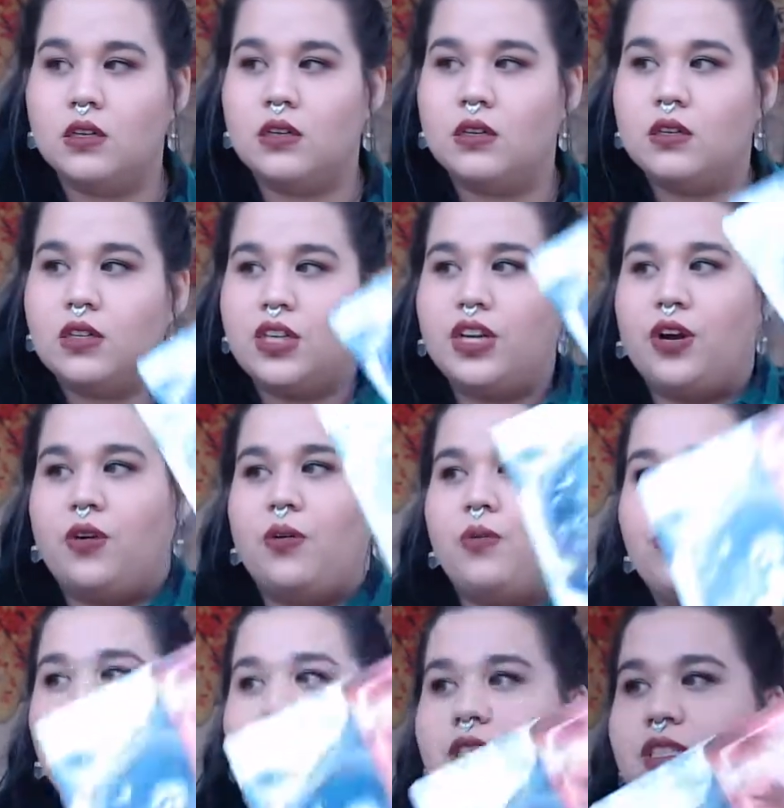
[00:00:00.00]

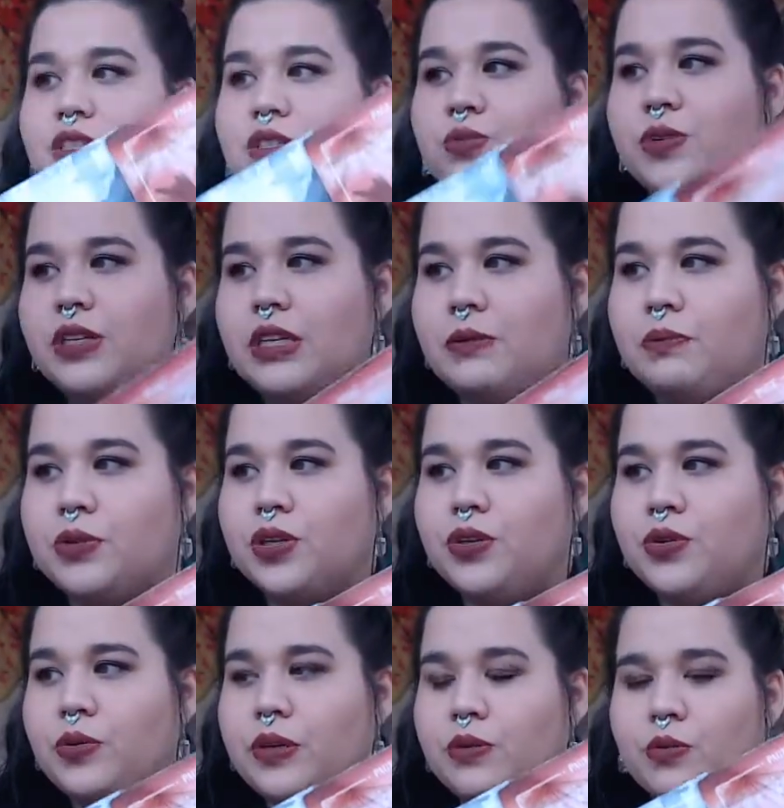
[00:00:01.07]
one's really
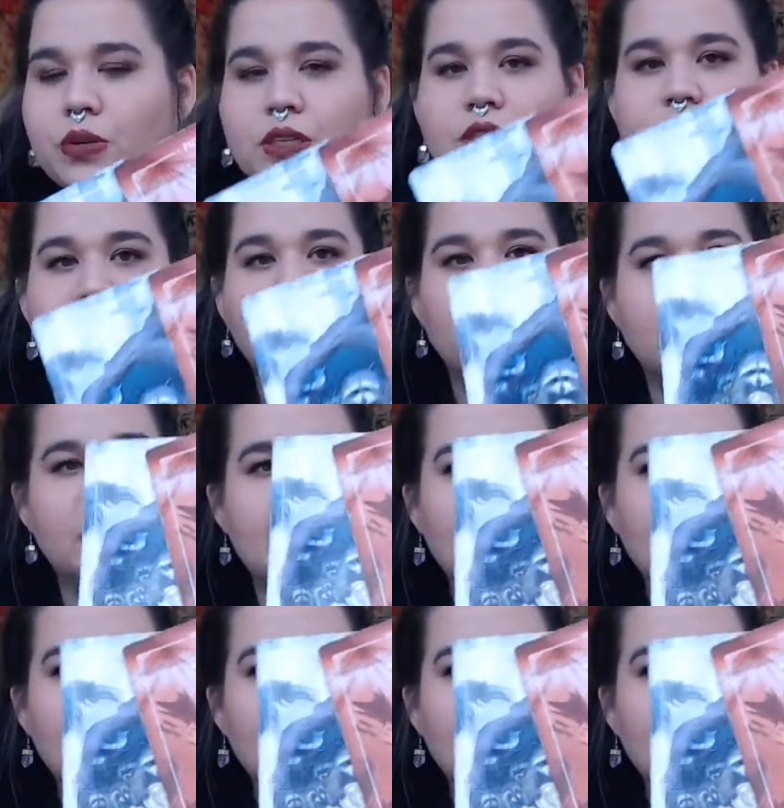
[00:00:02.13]
blue and one's really